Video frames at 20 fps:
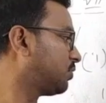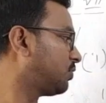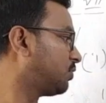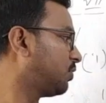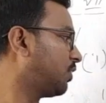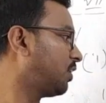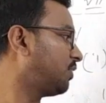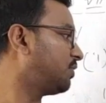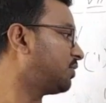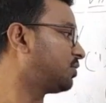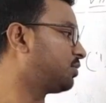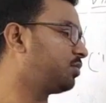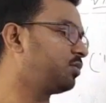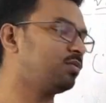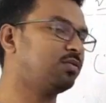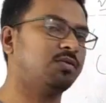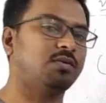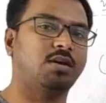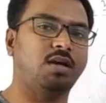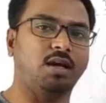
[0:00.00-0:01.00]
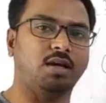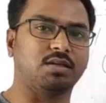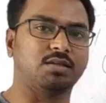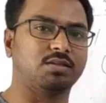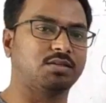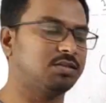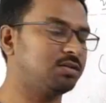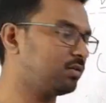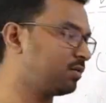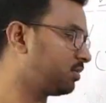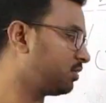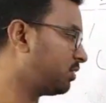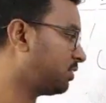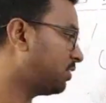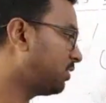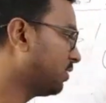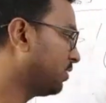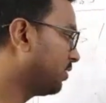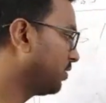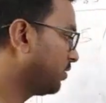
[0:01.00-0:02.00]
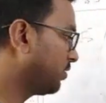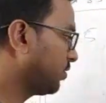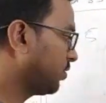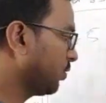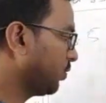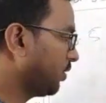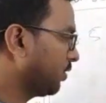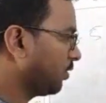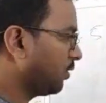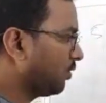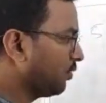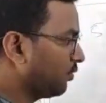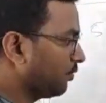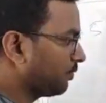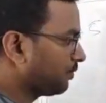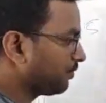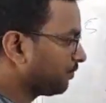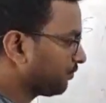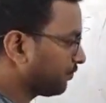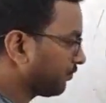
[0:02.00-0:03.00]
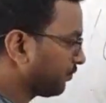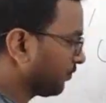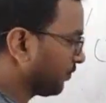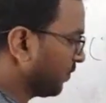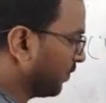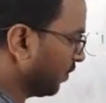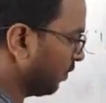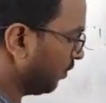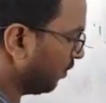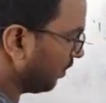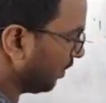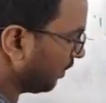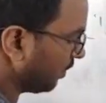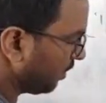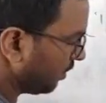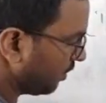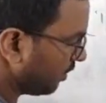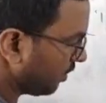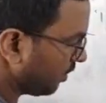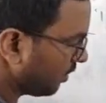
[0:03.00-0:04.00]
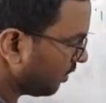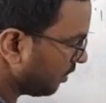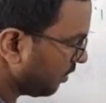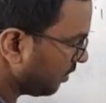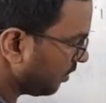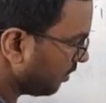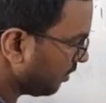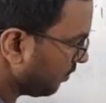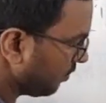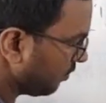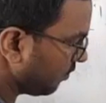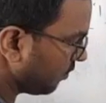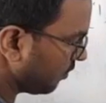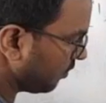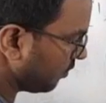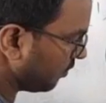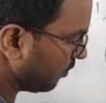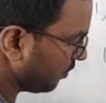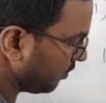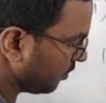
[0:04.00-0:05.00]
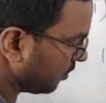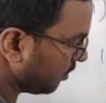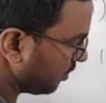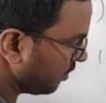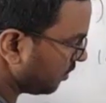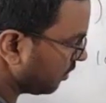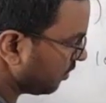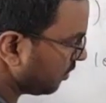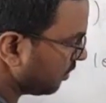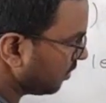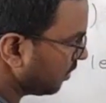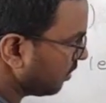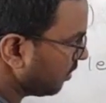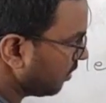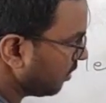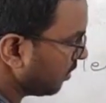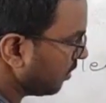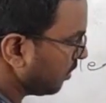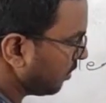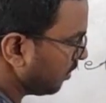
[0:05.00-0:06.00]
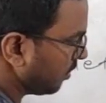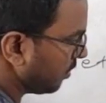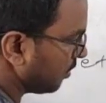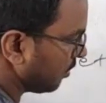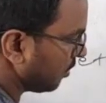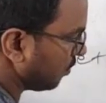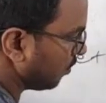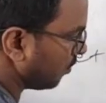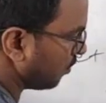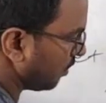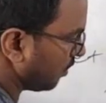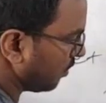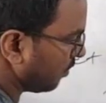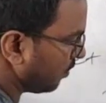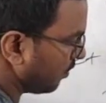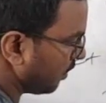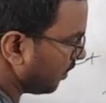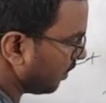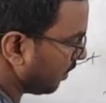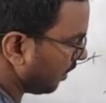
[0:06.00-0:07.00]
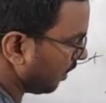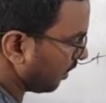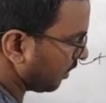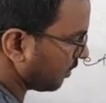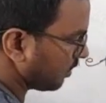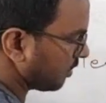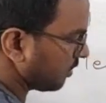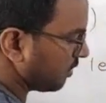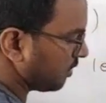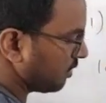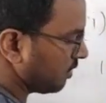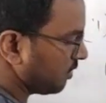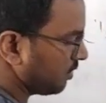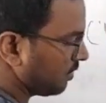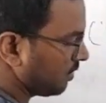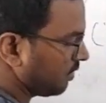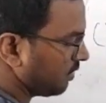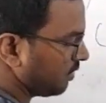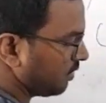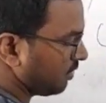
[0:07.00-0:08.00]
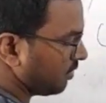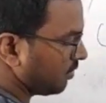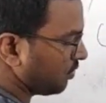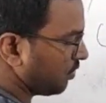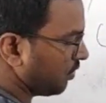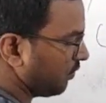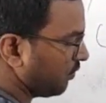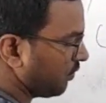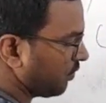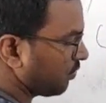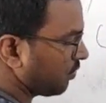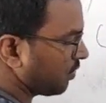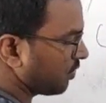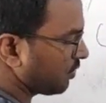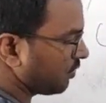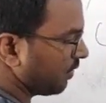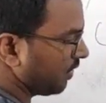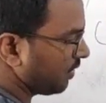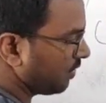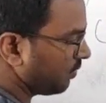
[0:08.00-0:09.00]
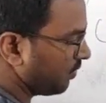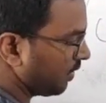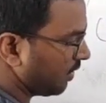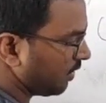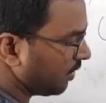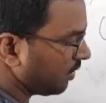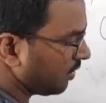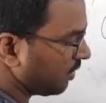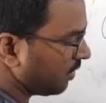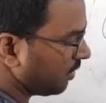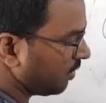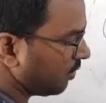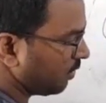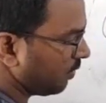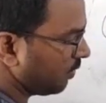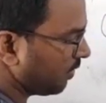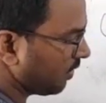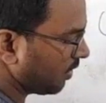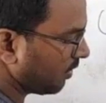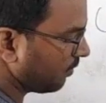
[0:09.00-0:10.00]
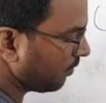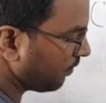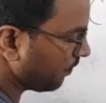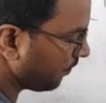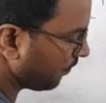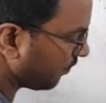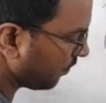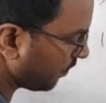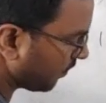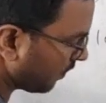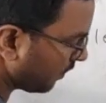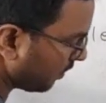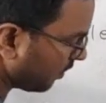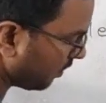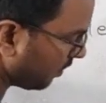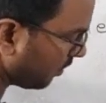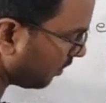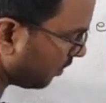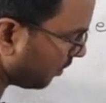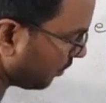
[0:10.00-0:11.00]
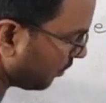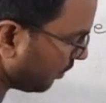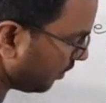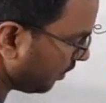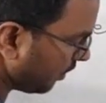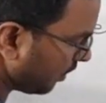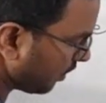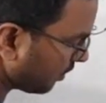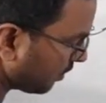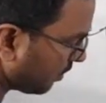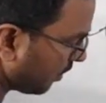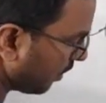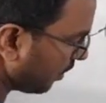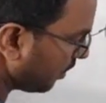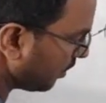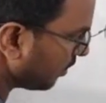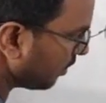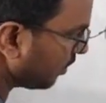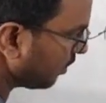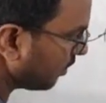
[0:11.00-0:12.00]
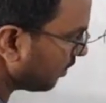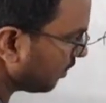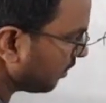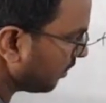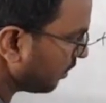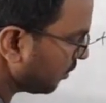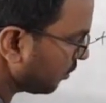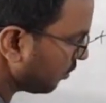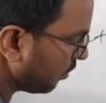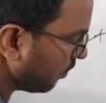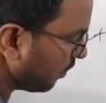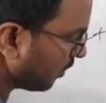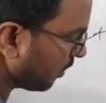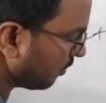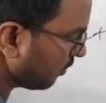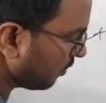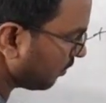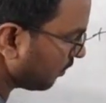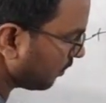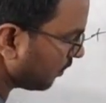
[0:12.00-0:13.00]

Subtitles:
12 is to x. So what we'll do, we'll write in the proportion 12 by x. So if you cross multiply, it will become 3x and this will become